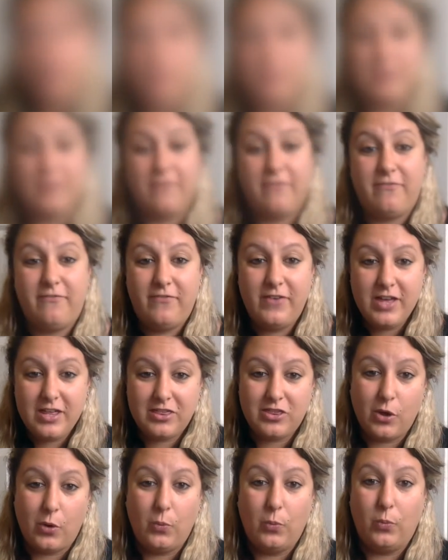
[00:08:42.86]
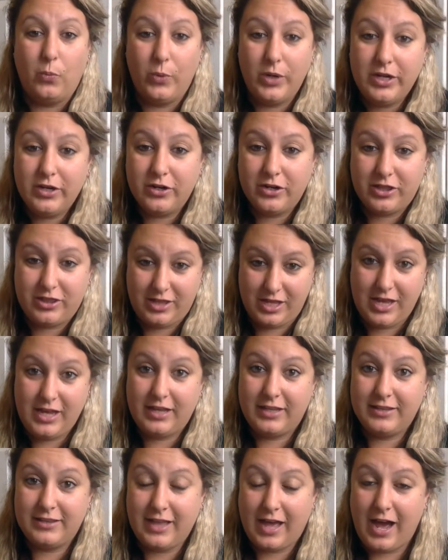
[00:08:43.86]
The 5th weird
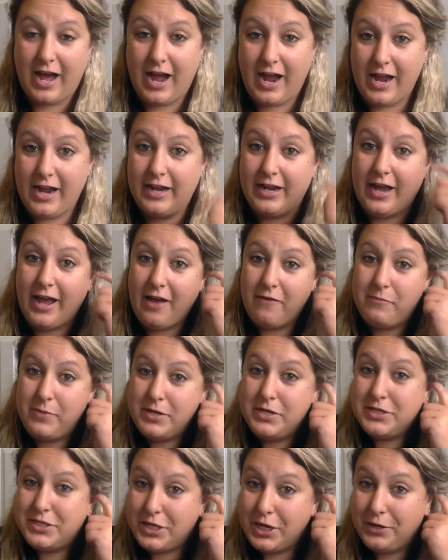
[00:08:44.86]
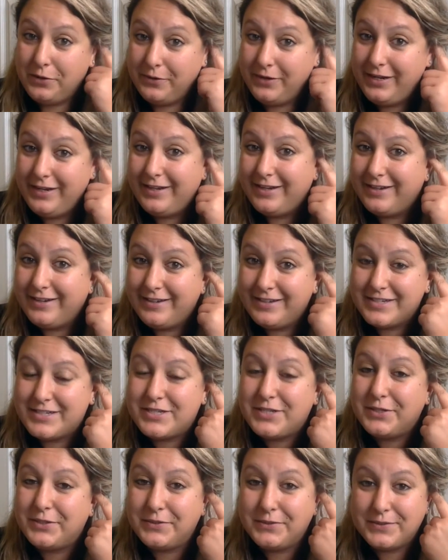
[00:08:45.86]
thing that I have been doing
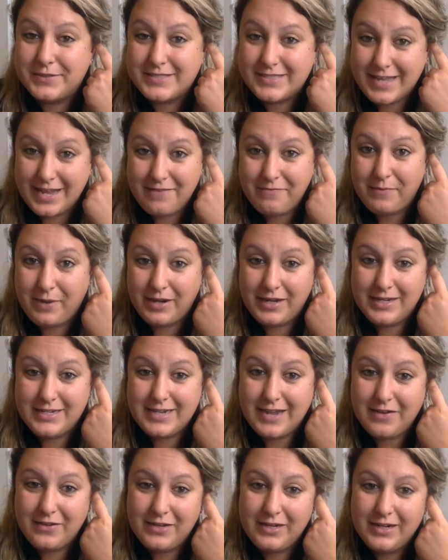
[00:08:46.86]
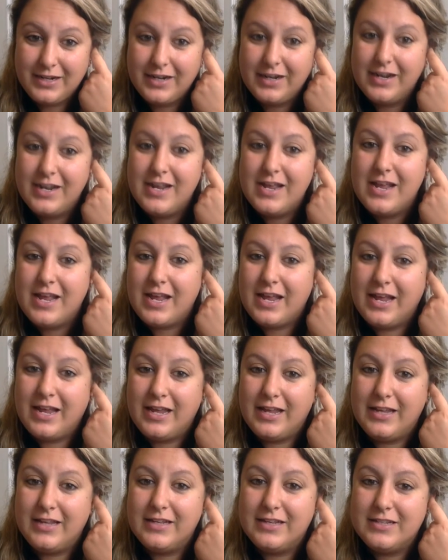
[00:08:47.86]
to save money down here
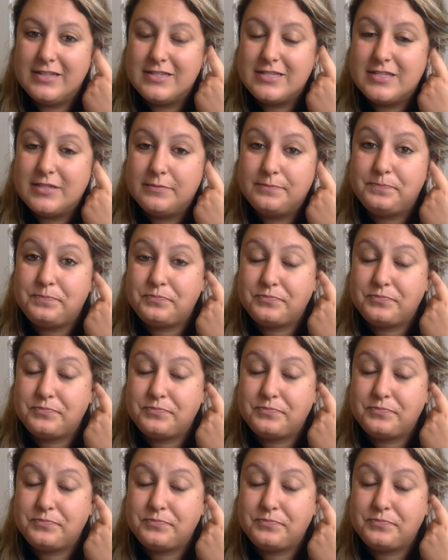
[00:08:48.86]
is